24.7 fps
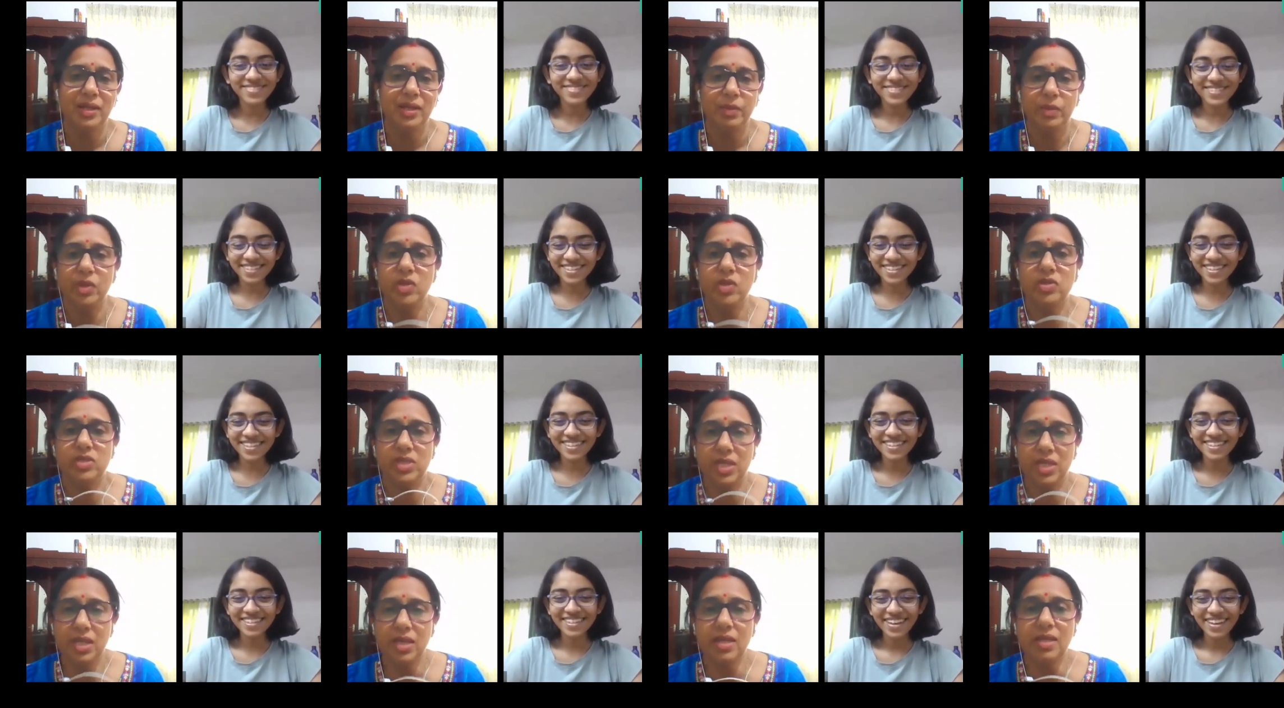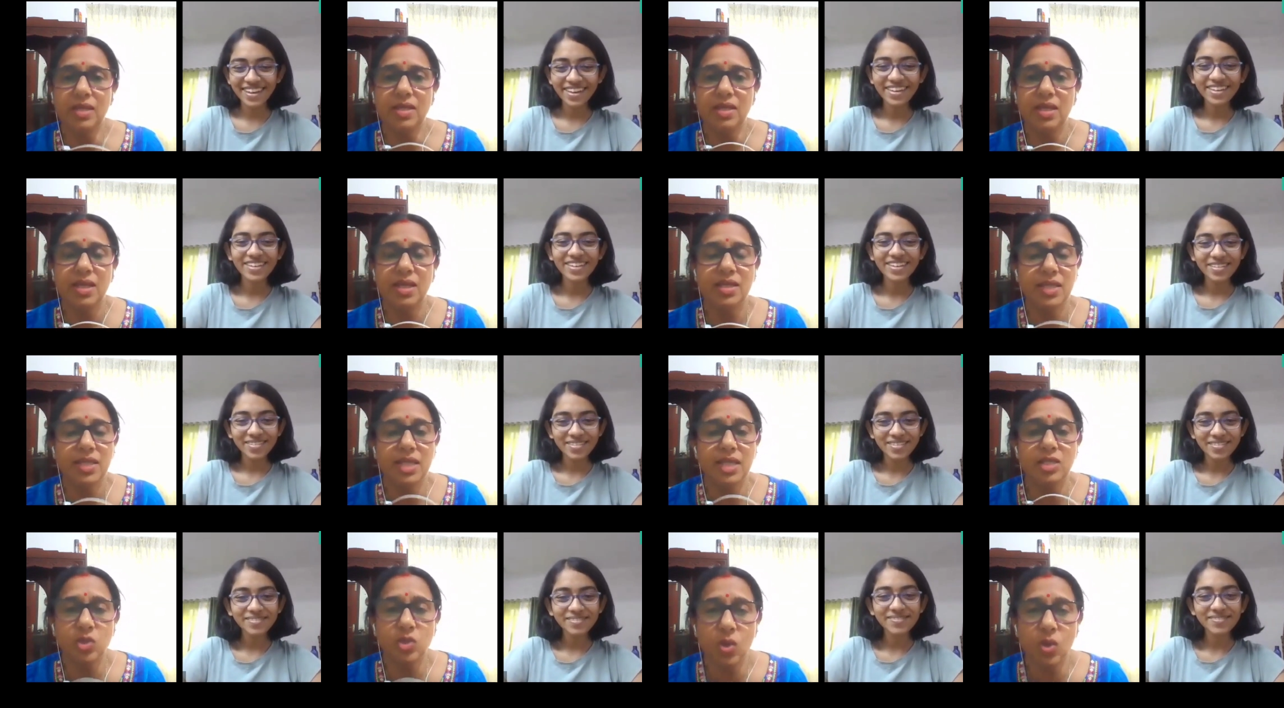Speaker 1: Because here,
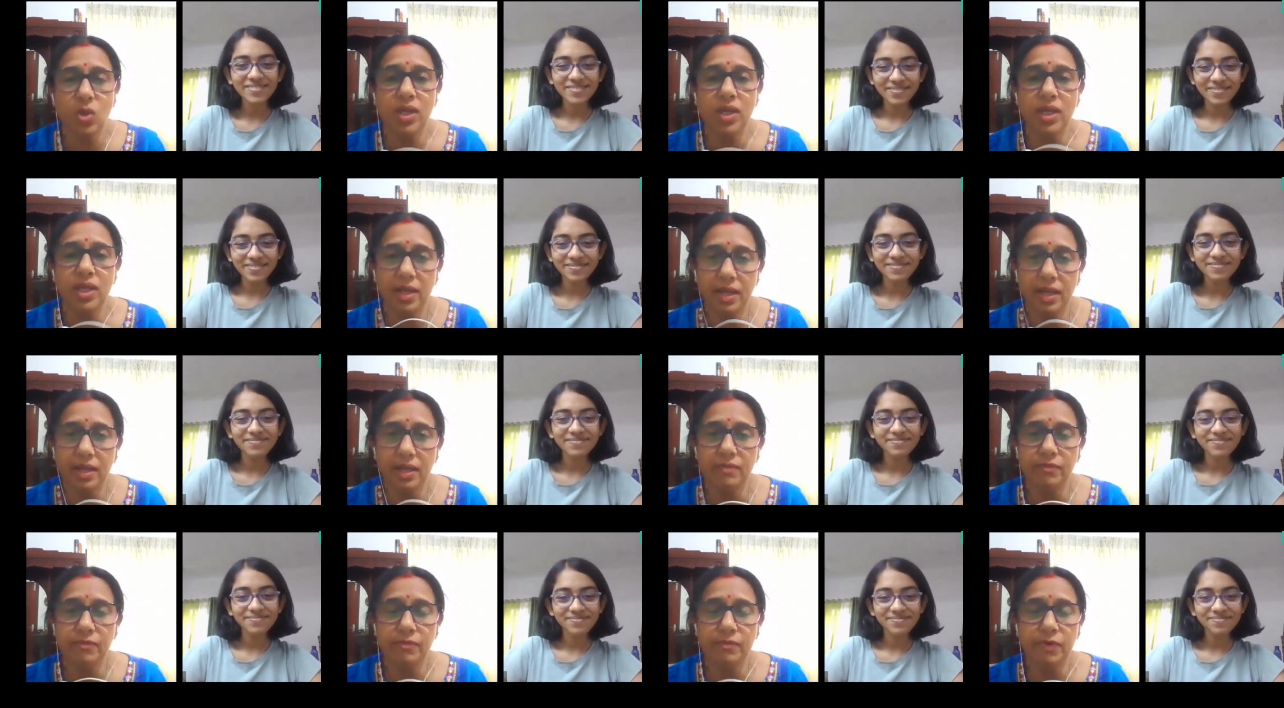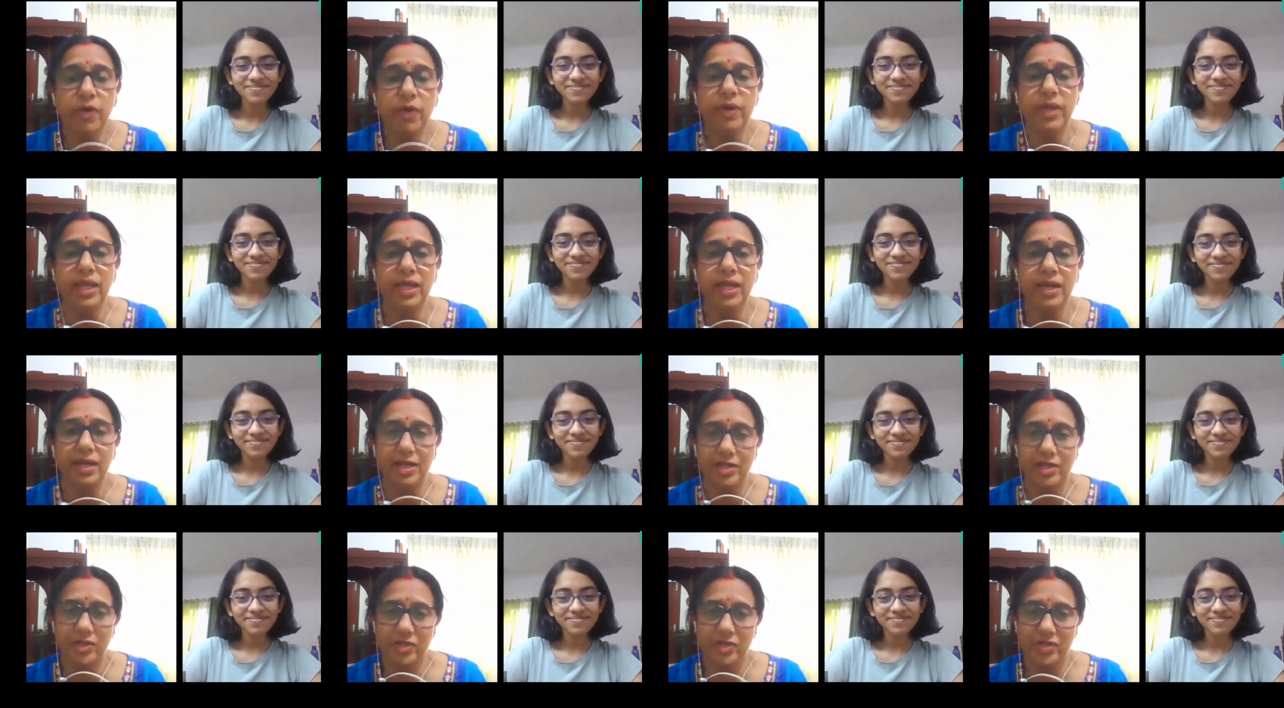they solely come for
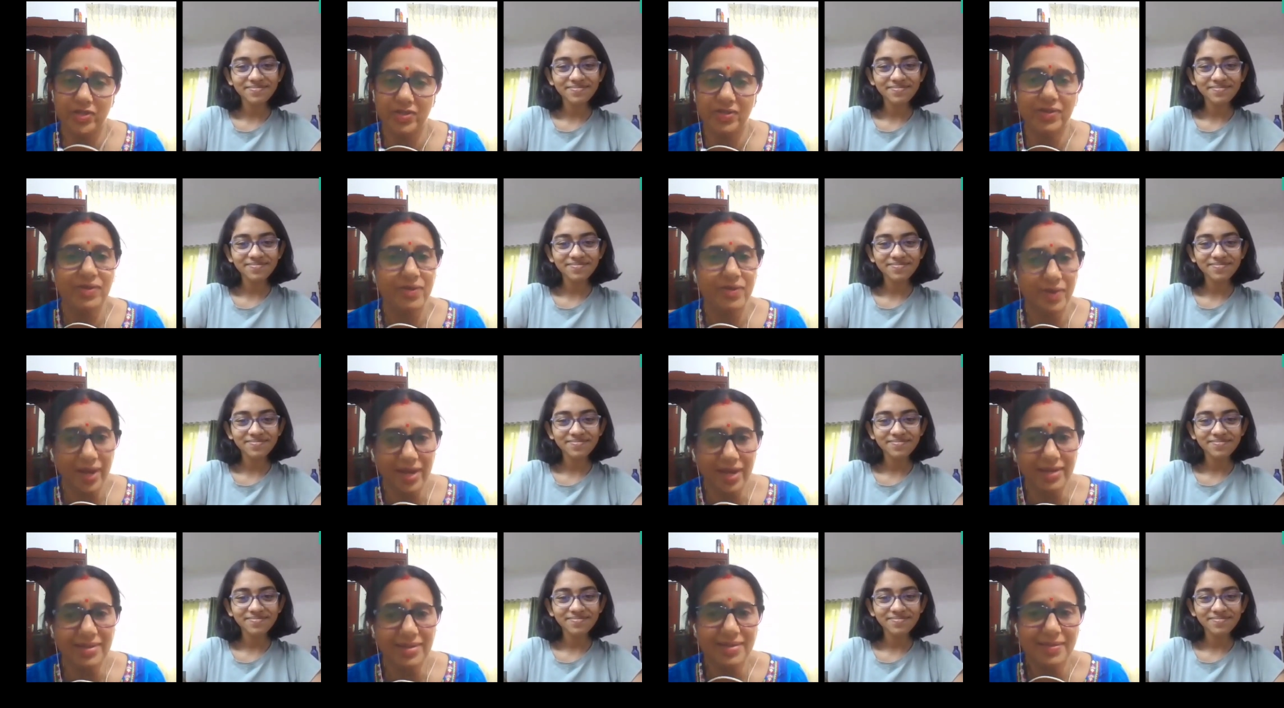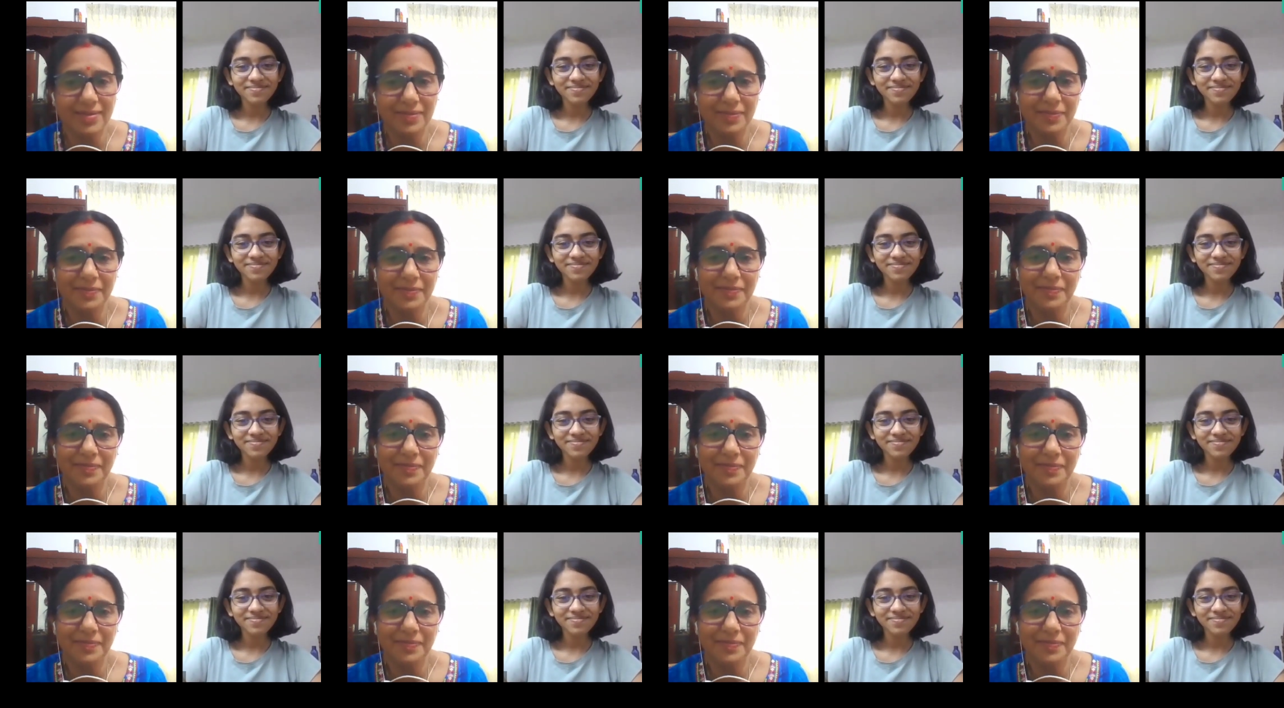English, right?